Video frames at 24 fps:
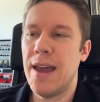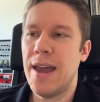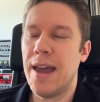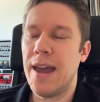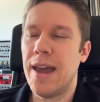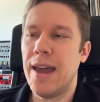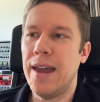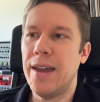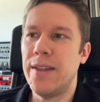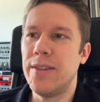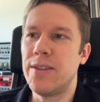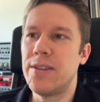
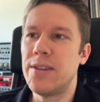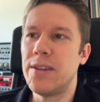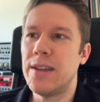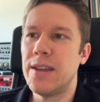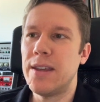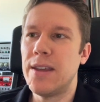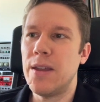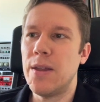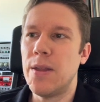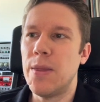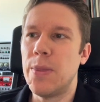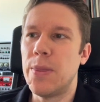And
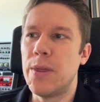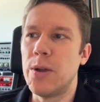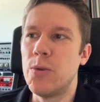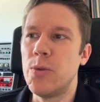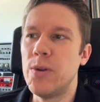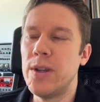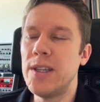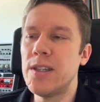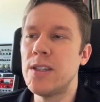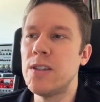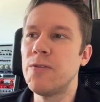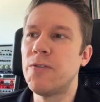the
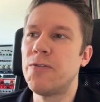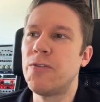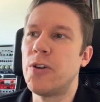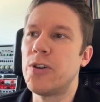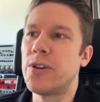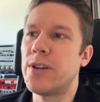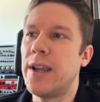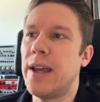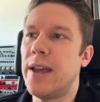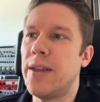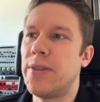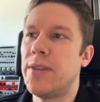reason for
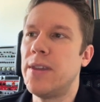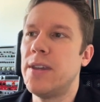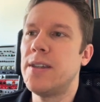that